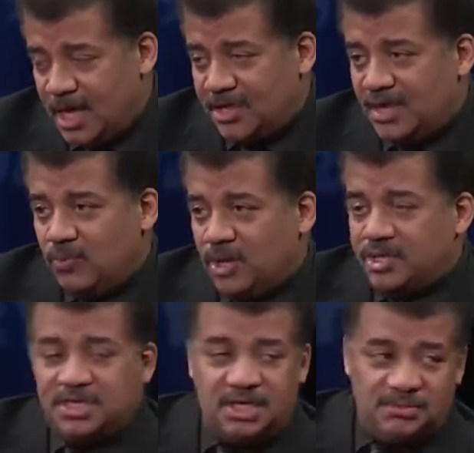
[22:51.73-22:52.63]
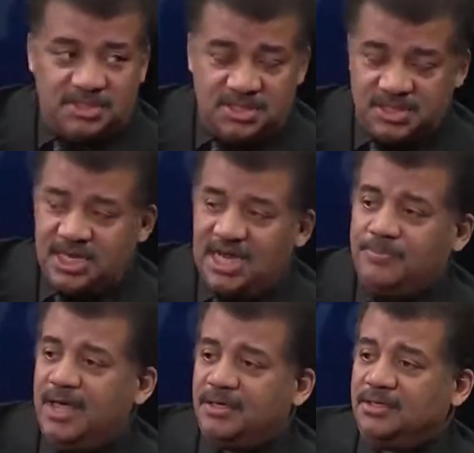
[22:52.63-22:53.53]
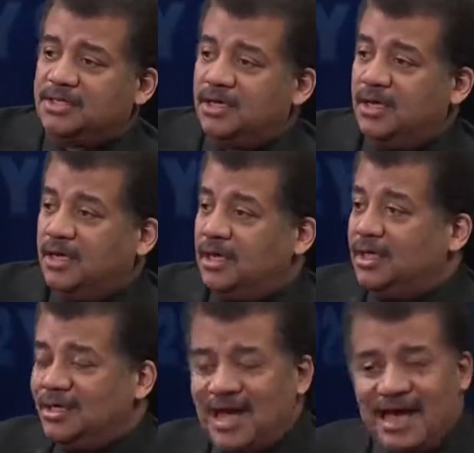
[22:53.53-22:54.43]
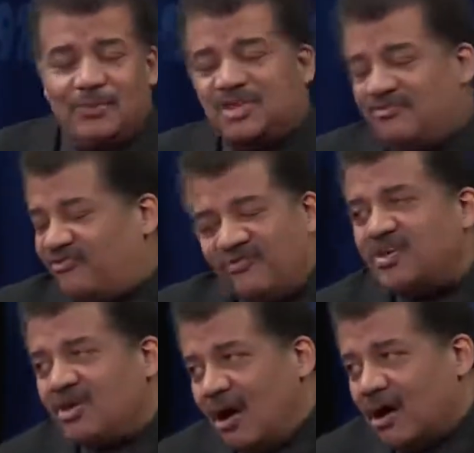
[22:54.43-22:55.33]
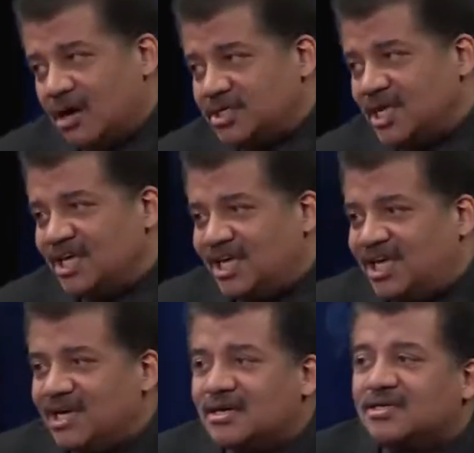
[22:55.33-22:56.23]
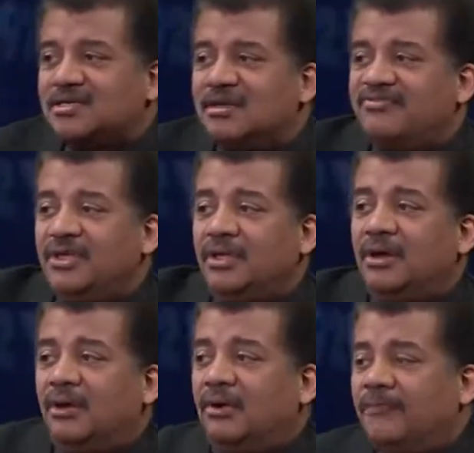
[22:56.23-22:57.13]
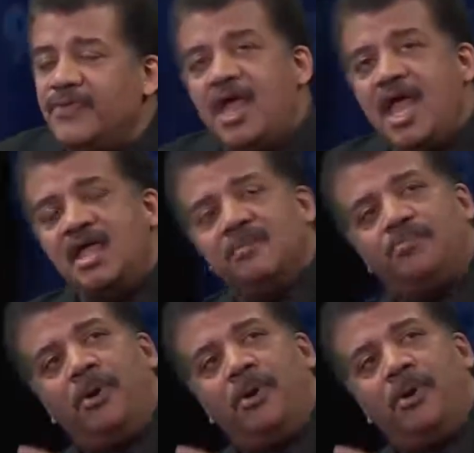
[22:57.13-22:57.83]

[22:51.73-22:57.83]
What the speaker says: And then one of the teams, Cincinnati Bengals, got within 50 yards, and they kicked a field goal. And the